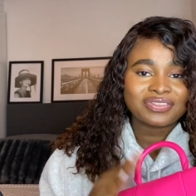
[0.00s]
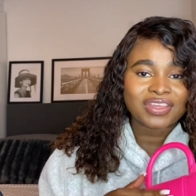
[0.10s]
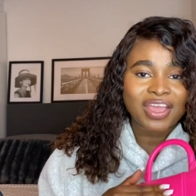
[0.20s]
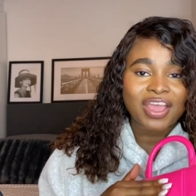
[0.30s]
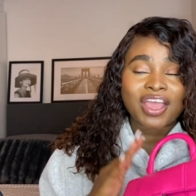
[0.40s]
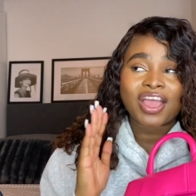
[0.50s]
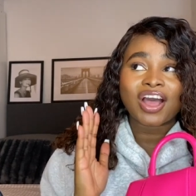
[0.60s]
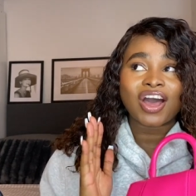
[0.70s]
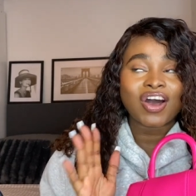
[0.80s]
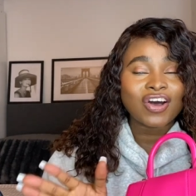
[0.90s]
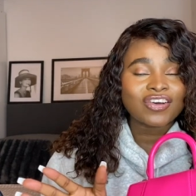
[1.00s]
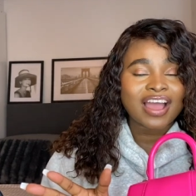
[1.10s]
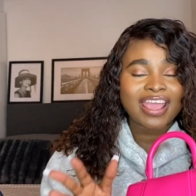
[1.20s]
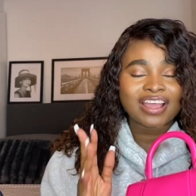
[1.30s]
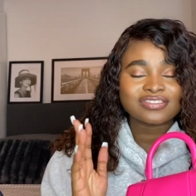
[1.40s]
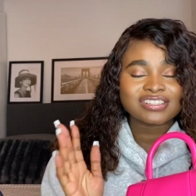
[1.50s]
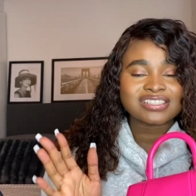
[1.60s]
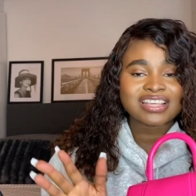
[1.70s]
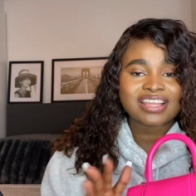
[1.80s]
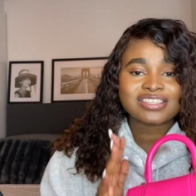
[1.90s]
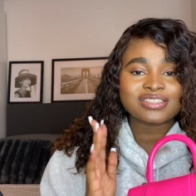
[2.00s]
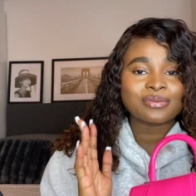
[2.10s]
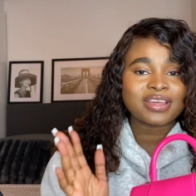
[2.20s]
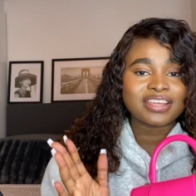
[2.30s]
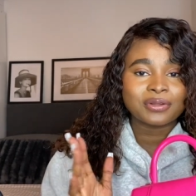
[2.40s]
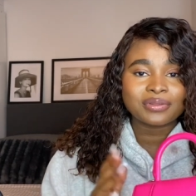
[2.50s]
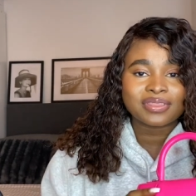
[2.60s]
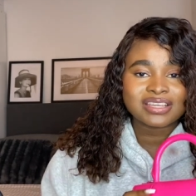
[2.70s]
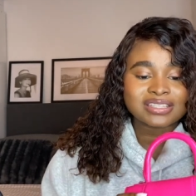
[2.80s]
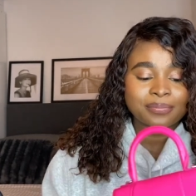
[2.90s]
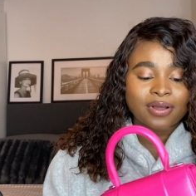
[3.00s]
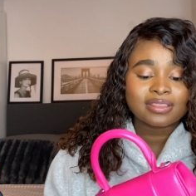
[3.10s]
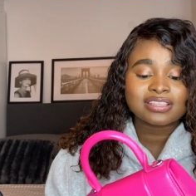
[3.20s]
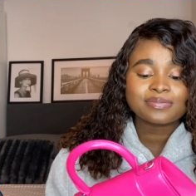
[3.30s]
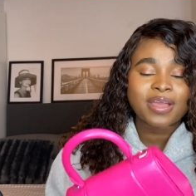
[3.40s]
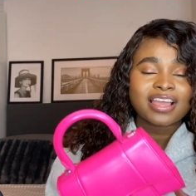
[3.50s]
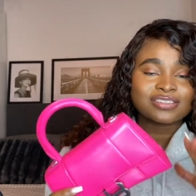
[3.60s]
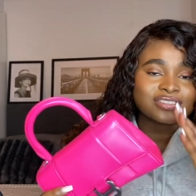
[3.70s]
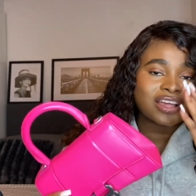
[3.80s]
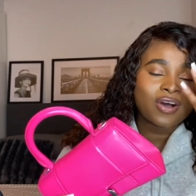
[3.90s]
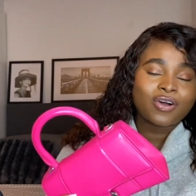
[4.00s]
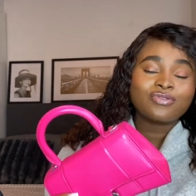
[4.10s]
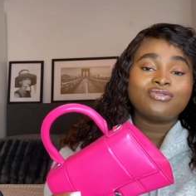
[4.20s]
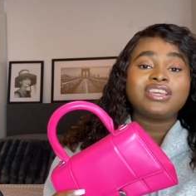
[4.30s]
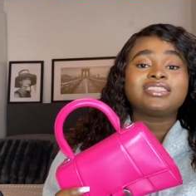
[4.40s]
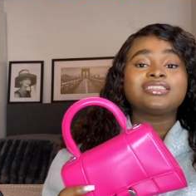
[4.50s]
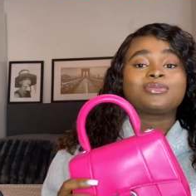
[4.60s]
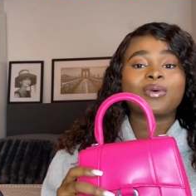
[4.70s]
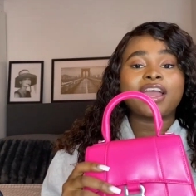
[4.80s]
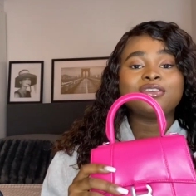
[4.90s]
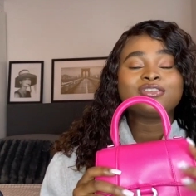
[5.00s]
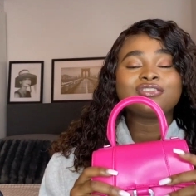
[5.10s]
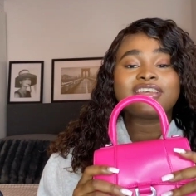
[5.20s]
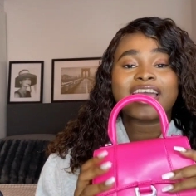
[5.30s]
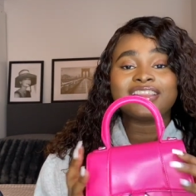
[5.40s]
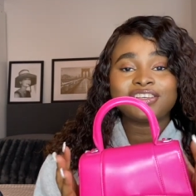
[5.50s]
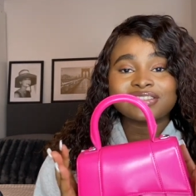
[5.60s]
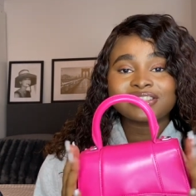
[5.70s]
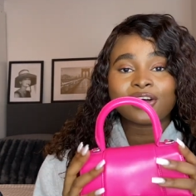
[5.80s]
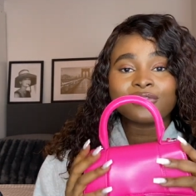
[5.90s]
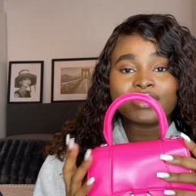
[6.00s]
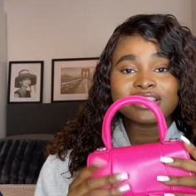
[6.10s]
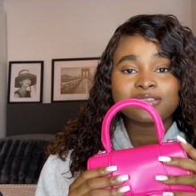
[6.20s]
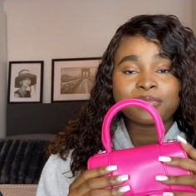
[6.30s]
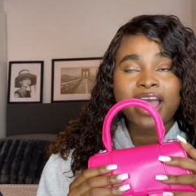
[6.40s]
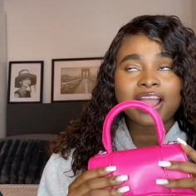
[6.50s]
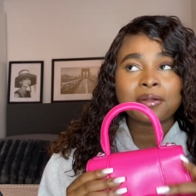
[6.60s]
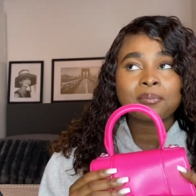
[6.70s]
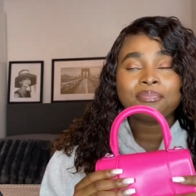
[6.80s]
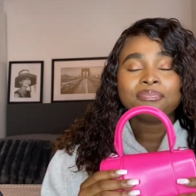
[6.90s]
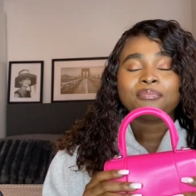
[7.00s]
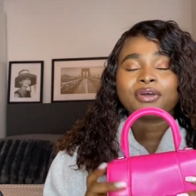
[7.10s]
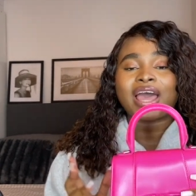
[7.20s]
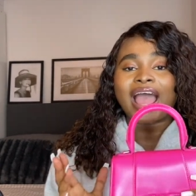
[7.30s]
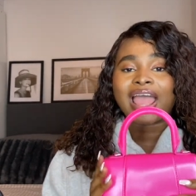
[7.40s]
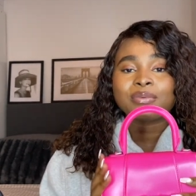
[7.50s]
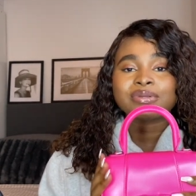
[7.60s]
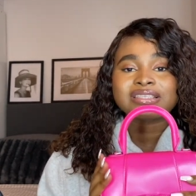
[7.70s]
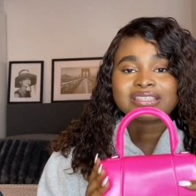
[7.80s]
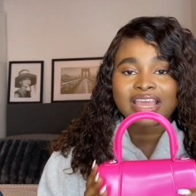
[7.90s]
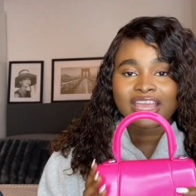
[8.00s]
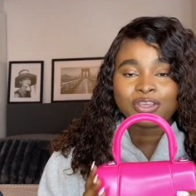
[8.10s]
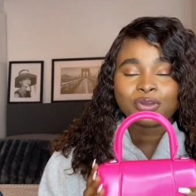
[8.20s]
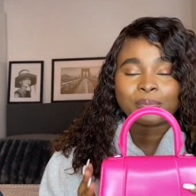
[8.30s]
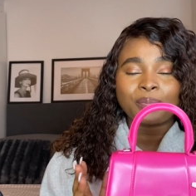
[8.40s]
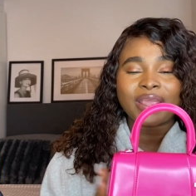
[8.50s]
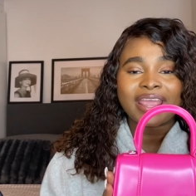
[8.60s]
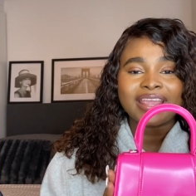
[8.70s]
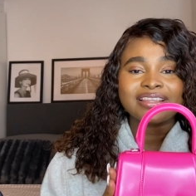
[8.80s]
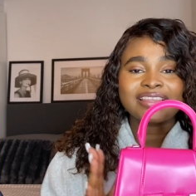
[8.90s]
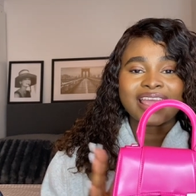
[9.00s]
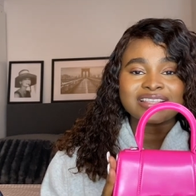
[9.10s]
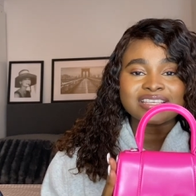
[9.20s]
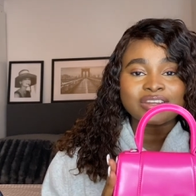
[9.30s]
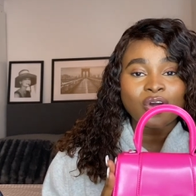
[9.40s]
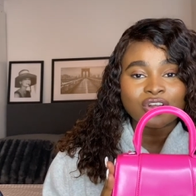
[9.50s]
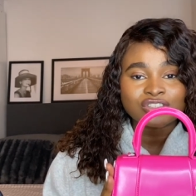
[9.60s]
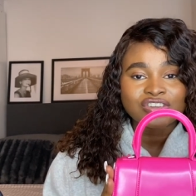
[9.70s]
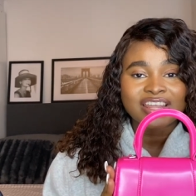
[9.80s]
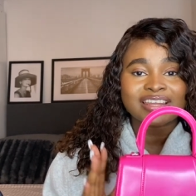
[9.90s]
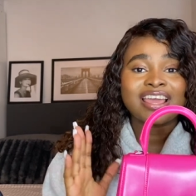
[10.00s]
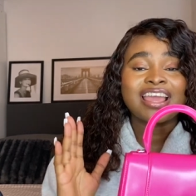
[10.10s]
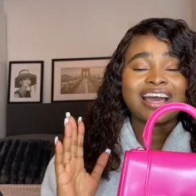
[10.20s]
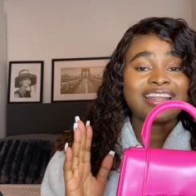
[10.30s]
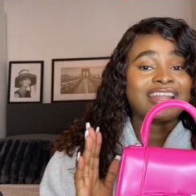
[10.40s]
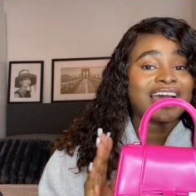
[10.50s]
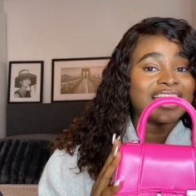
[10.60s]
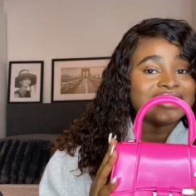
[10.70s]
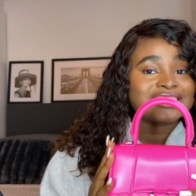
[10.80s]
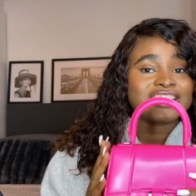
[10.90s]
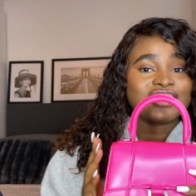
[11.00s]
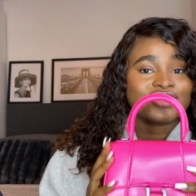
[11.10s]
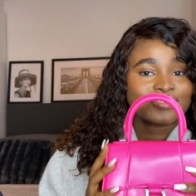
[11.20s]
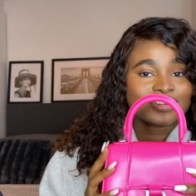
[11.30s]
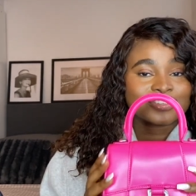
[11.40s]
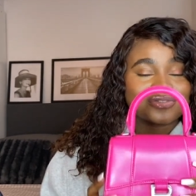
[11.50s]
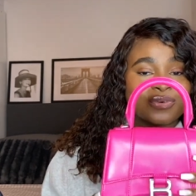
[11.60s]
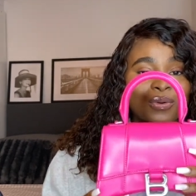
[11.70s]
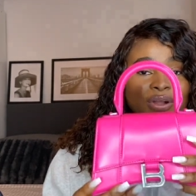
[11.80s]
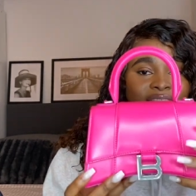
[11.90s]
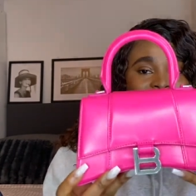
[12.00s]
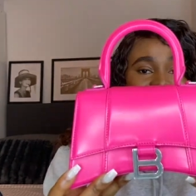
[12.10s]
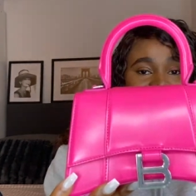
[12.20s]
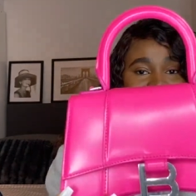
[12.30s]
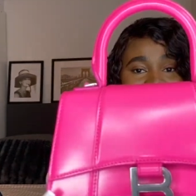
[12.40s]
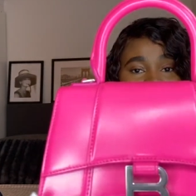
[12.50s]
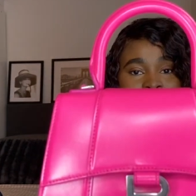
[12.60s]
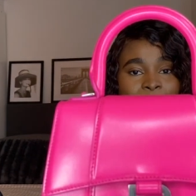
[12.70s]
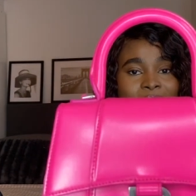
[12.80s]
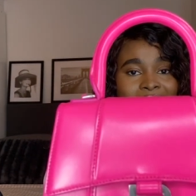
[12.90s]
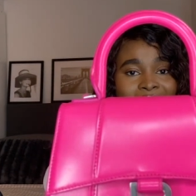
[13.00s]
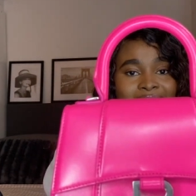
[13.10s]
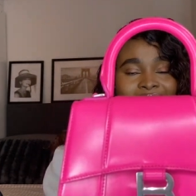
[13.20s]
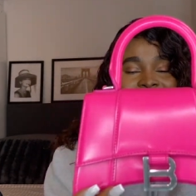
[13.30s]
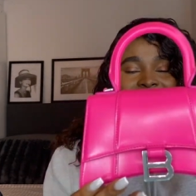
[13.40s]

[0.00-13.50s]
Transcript: the all i have just said so many good things about this bag those are all reasons why you should get yourself this bag but i would say you're paying 1390 euros for this little bag